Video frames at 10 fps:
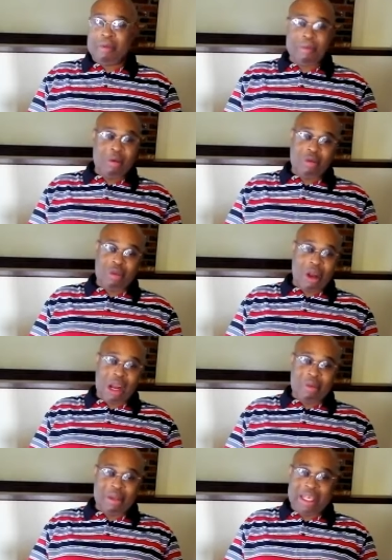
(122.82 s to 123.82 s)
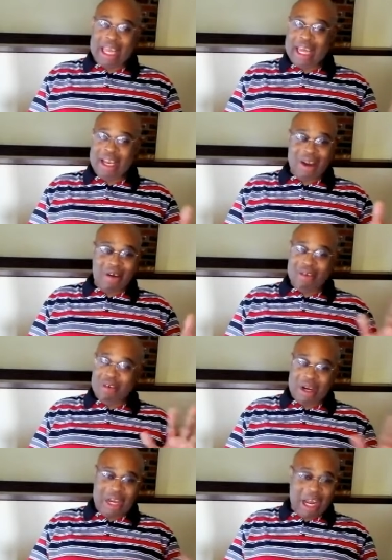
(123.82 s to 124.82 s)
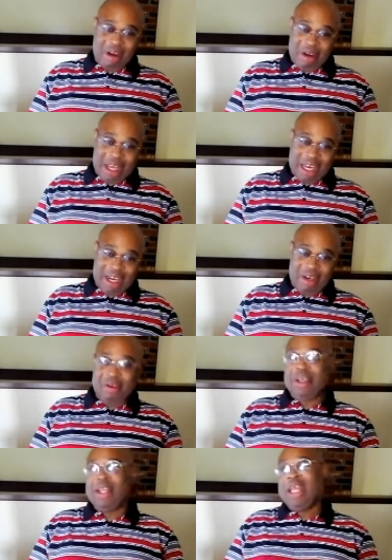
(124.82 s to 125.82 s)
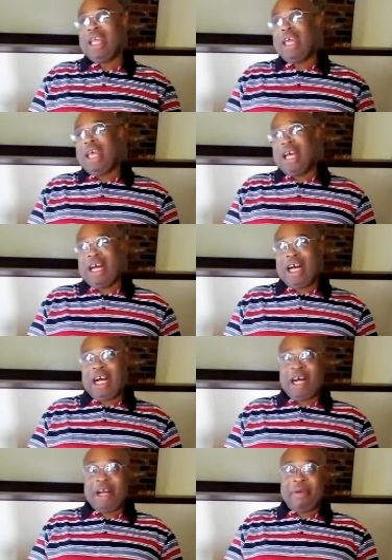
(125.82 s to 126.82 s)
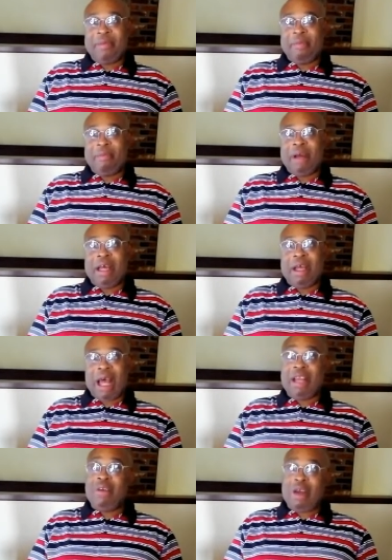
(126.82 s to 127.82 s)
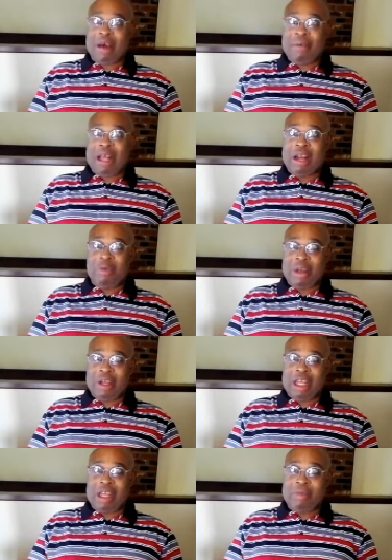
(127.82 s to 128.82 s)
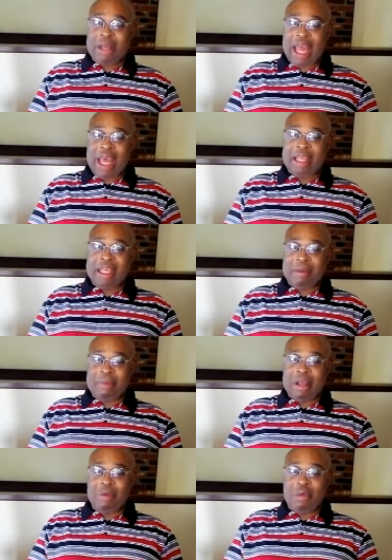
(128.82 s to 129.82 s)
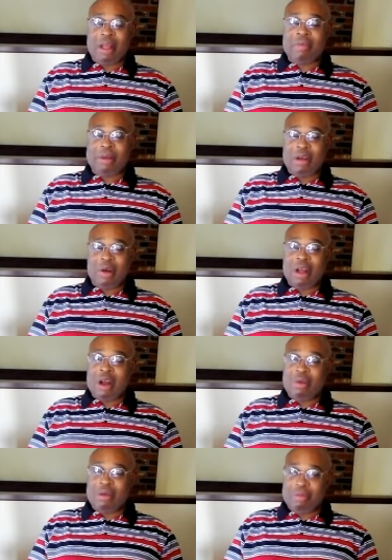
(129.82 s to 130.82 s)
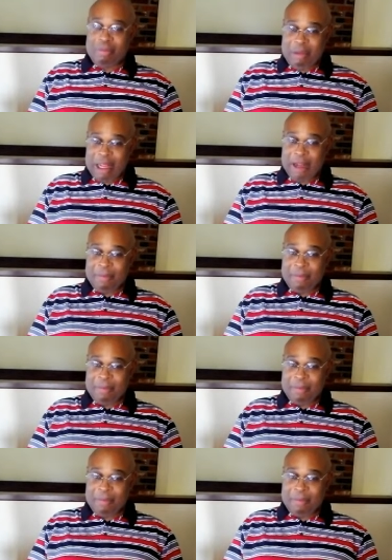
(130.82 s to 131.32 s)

people who thought I was dead. My own story, not gonna get into it. Um, but I do have a lot of readers that's been asking me what's been going on with me.